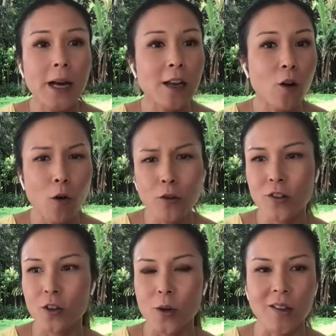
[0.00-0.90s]
But it
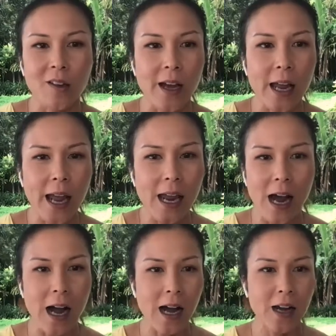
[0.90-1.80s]
also is like,
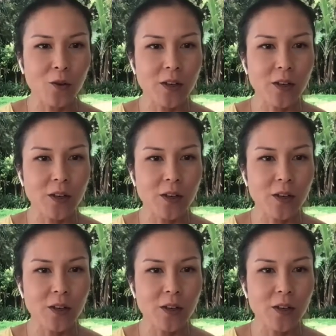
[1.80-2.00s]
hey, I,